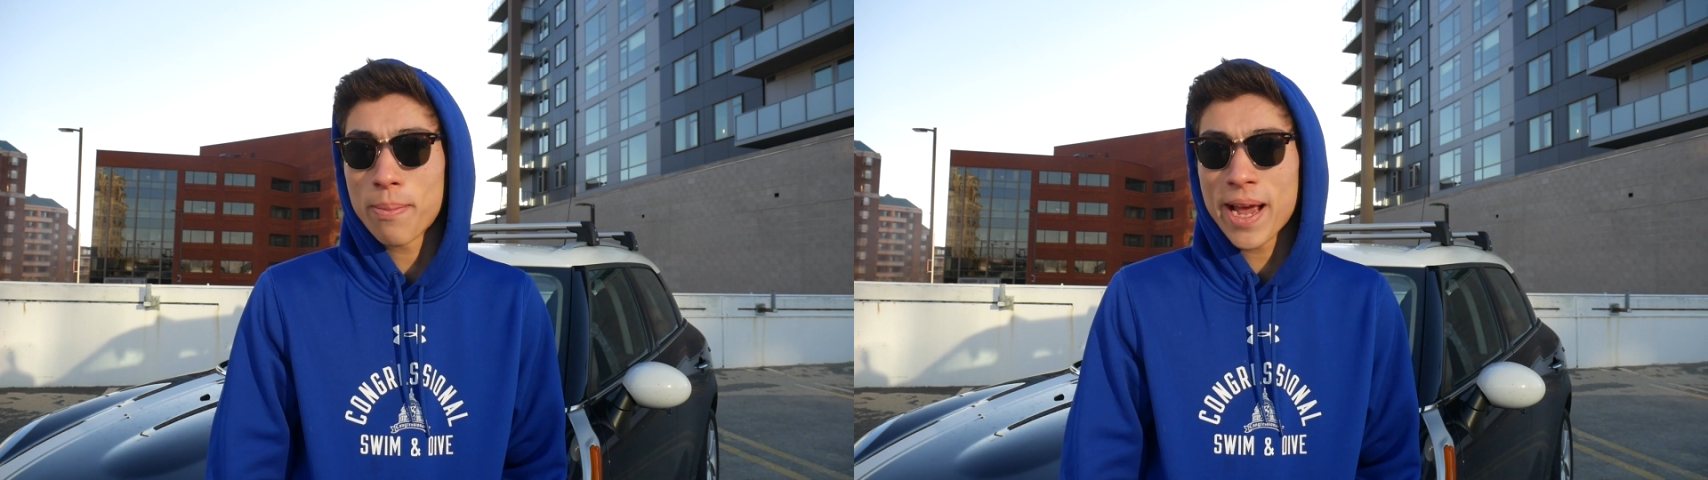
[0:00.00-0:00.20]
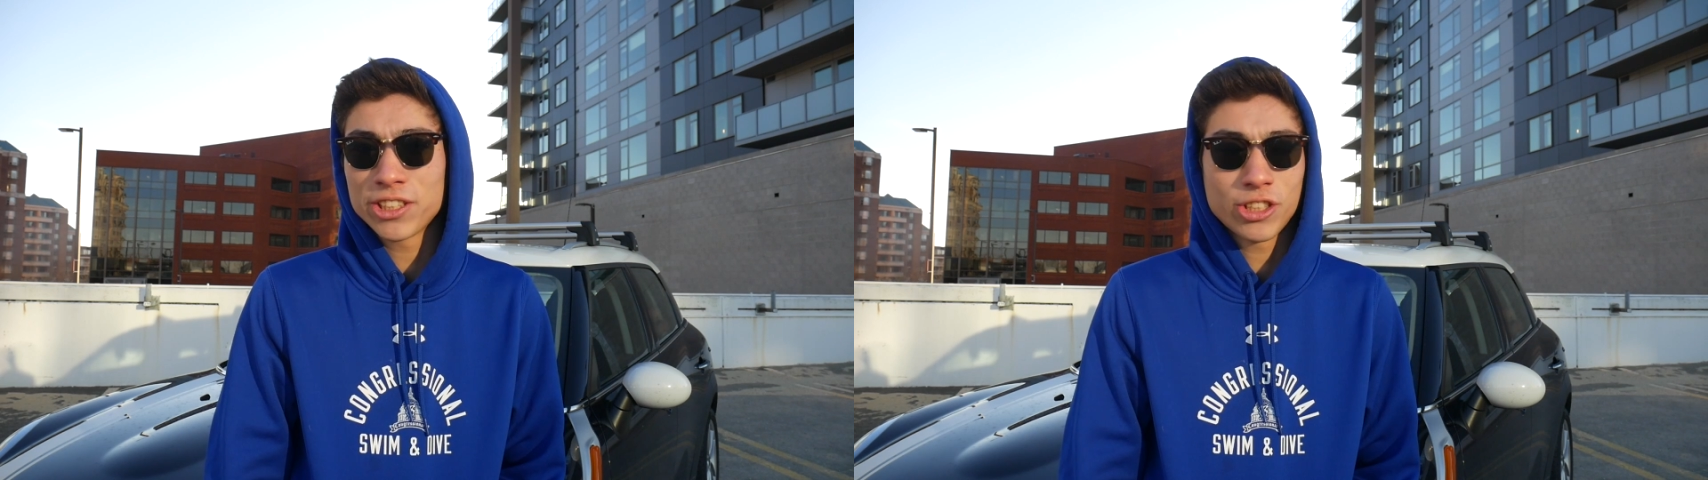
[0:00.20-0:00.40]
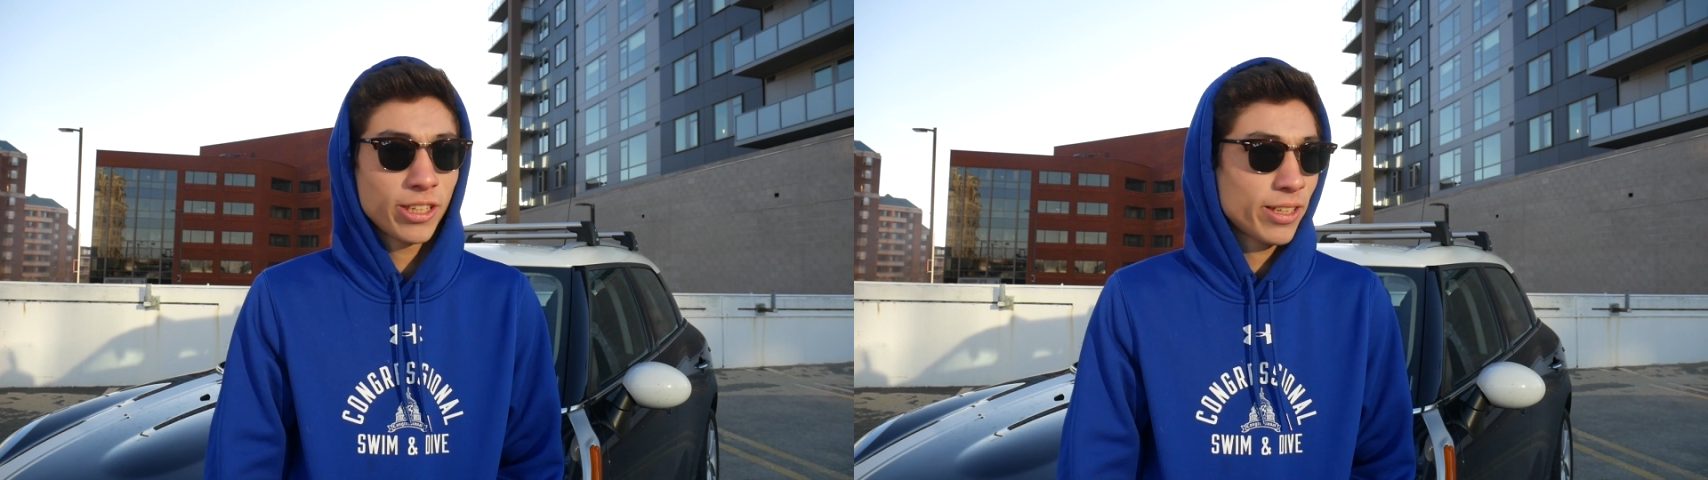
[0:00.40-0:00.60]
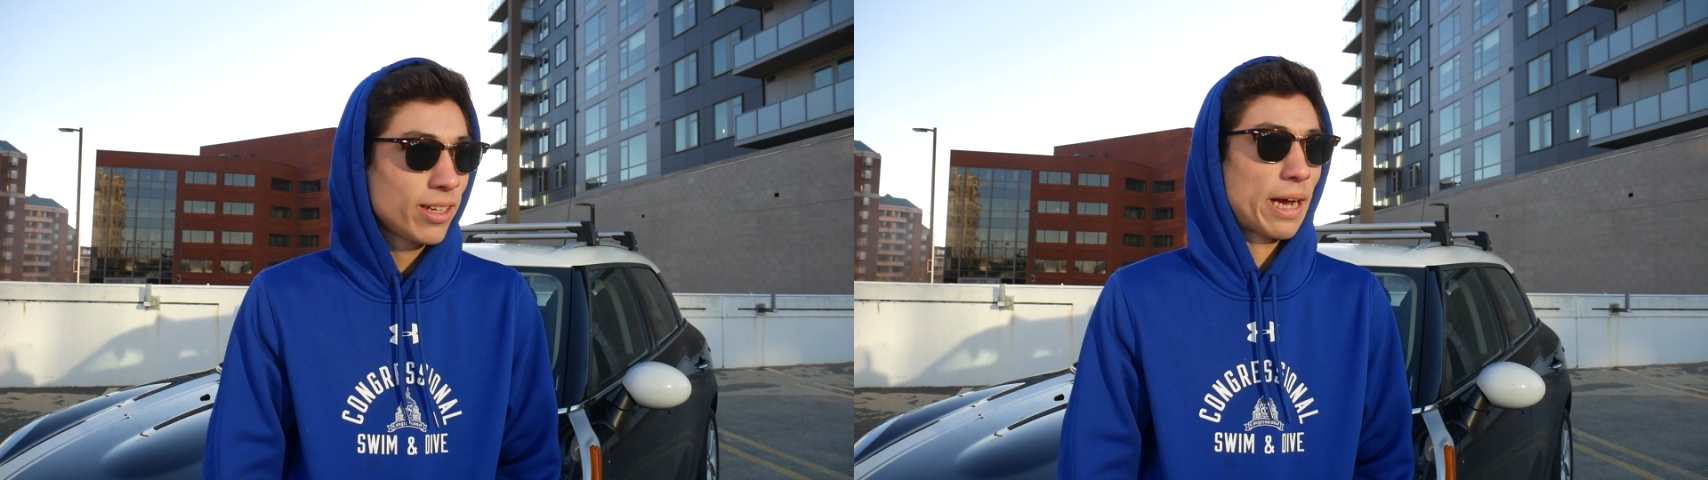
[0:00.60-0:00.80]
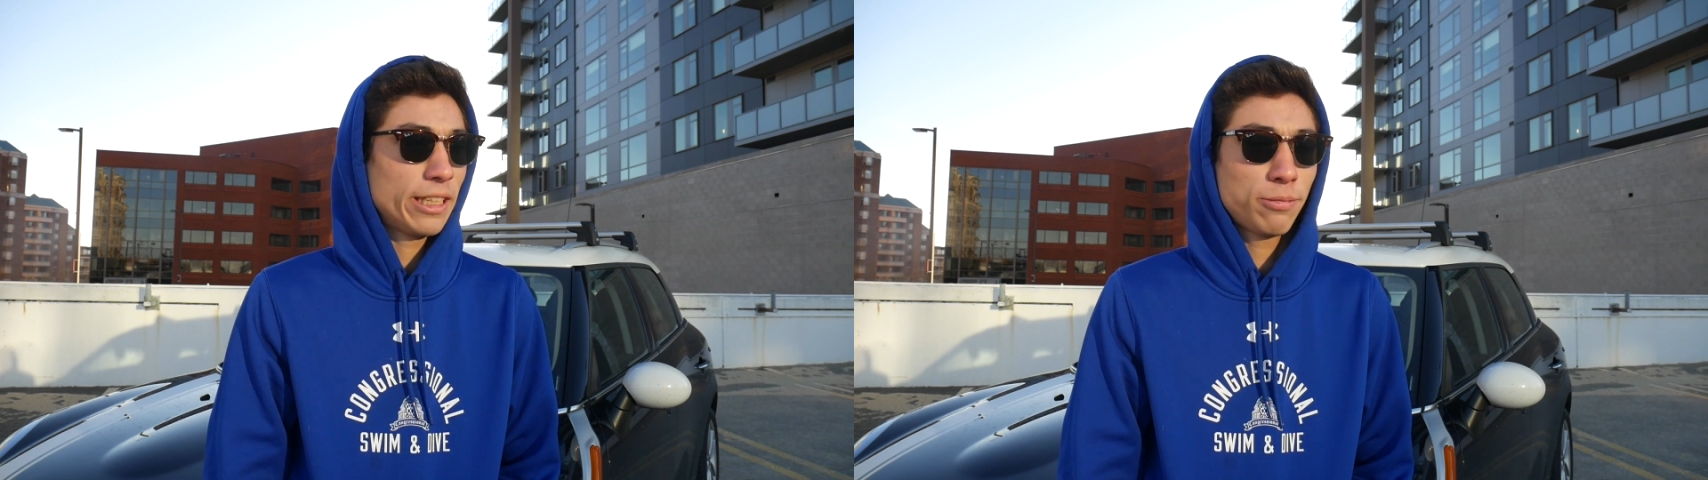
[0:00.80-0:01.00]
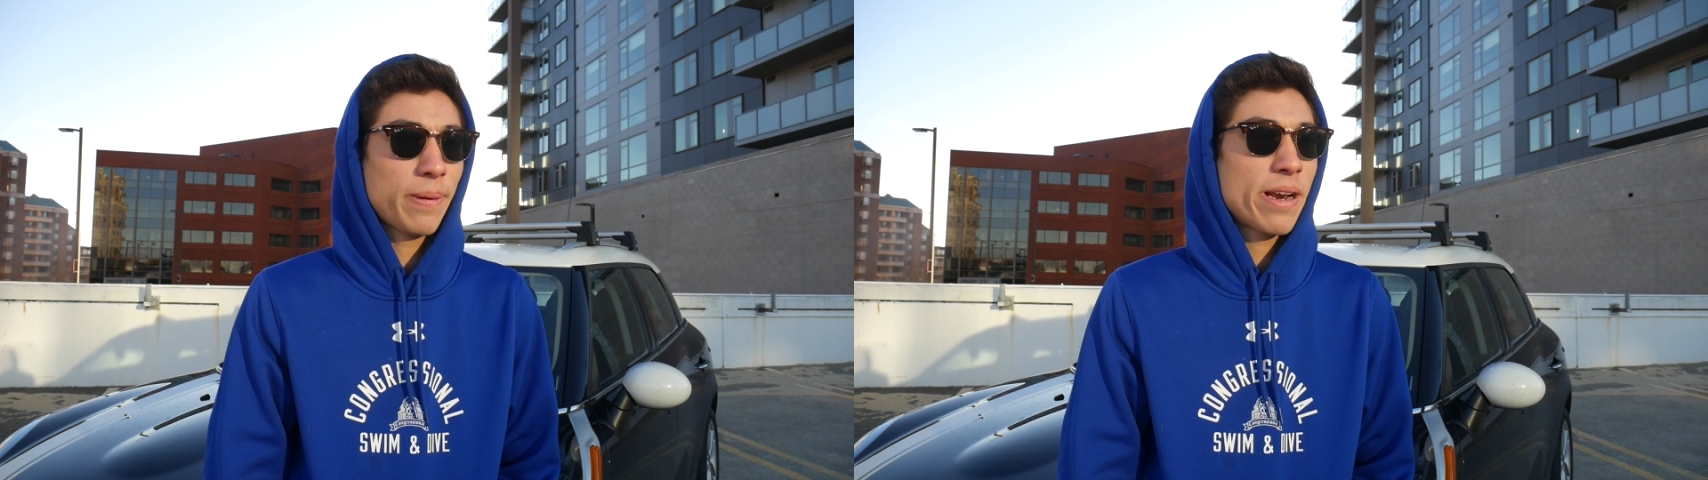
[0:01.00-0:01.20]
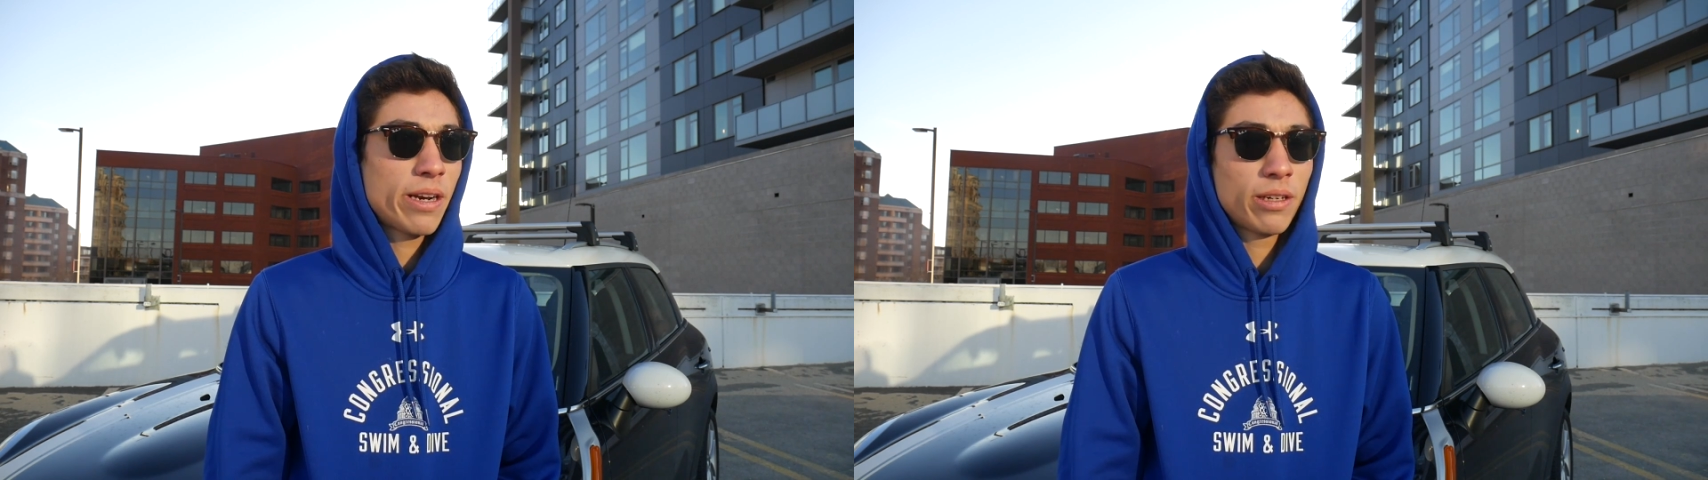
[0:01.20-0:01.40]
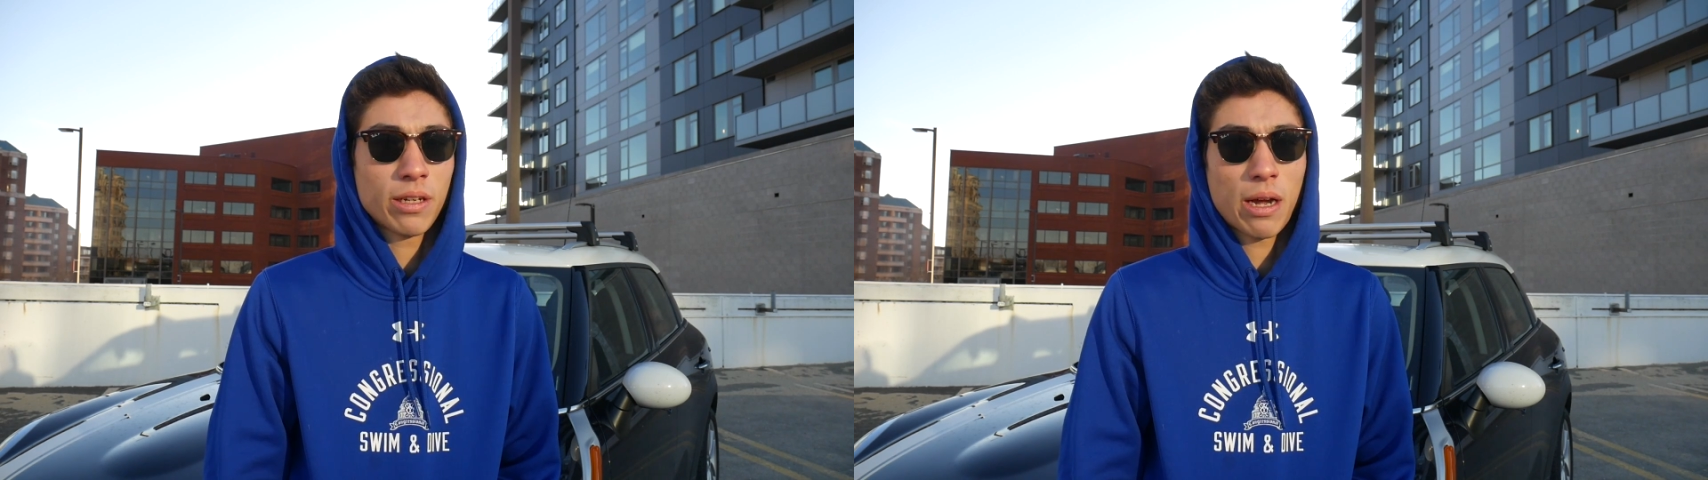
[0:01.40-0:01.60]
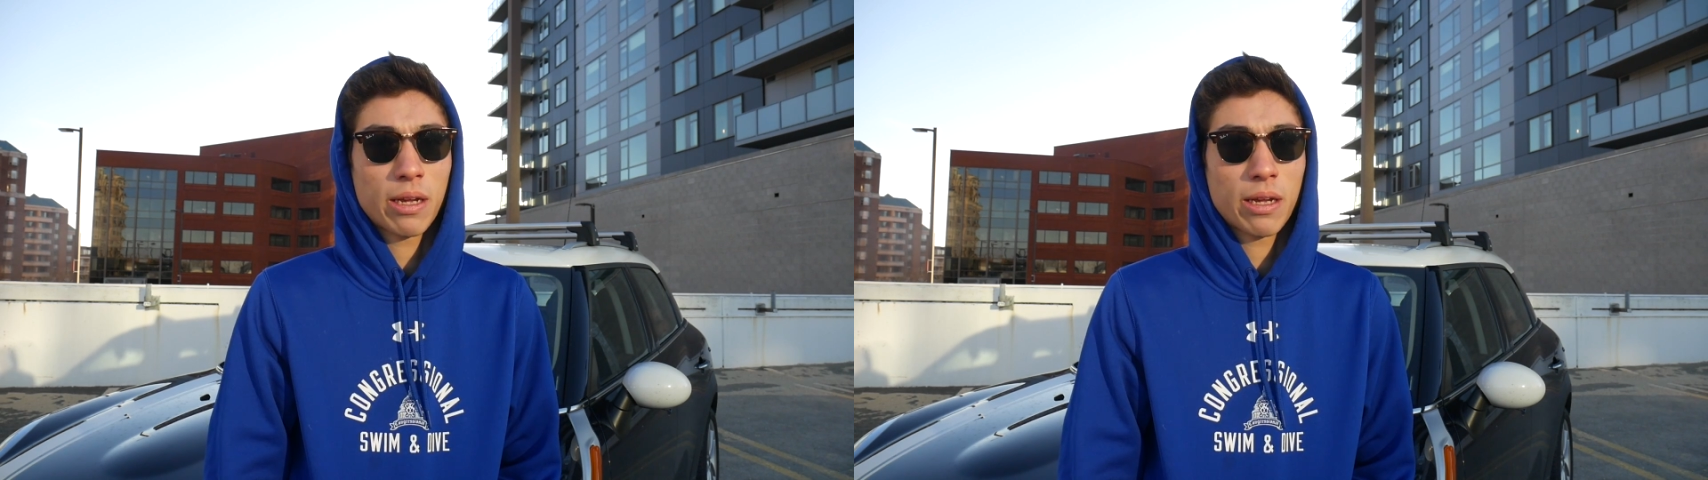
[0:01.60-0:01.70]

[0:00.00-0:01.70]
passionate in. I spend